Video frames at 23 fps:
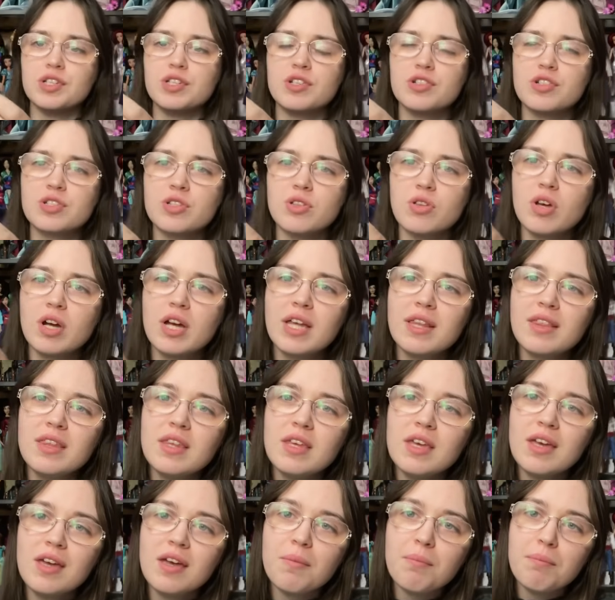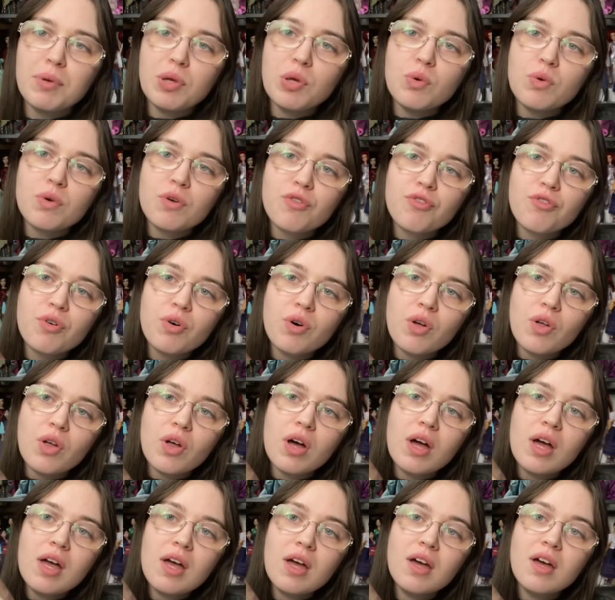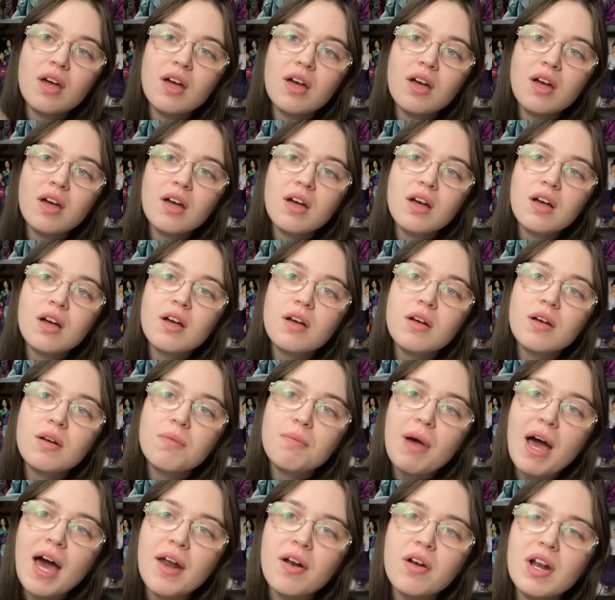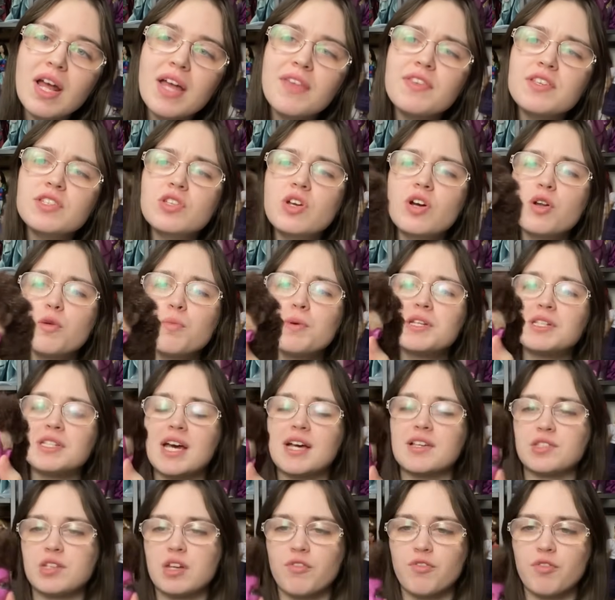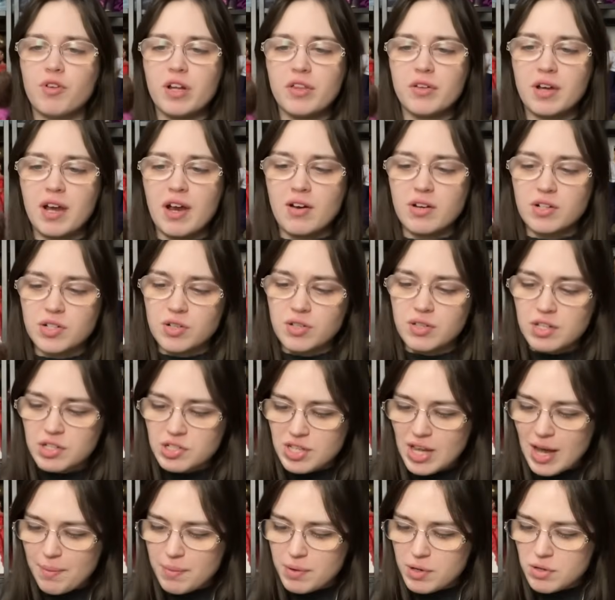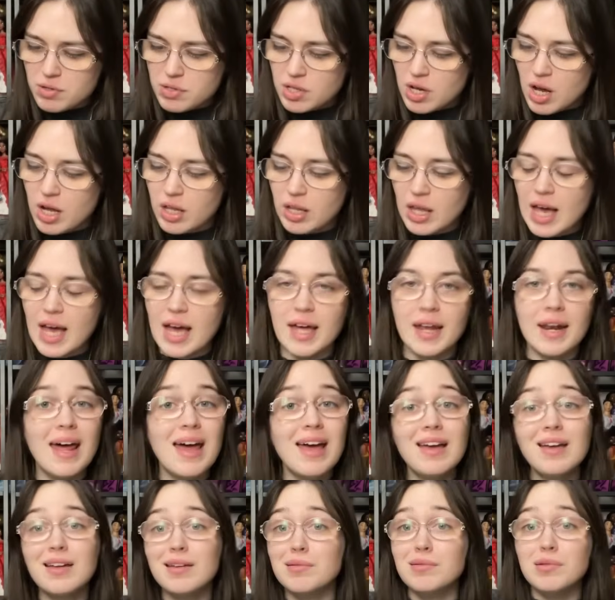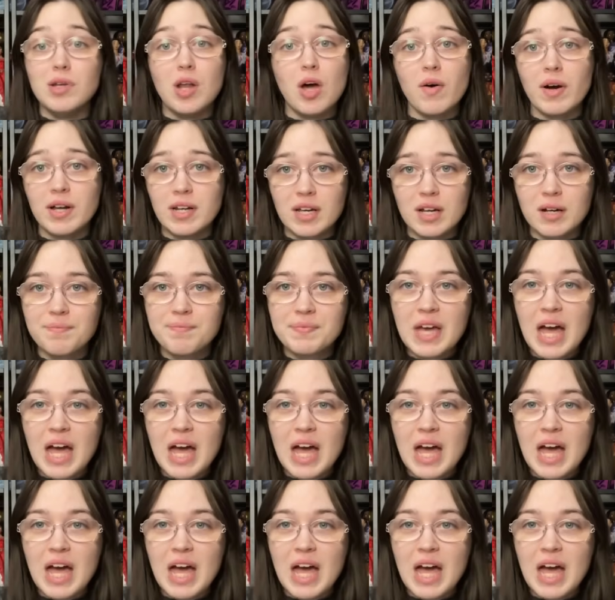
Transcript: And just look at the beautiful pattern. And this could have been testing for another character and they just happened to use a Kala head. No idea.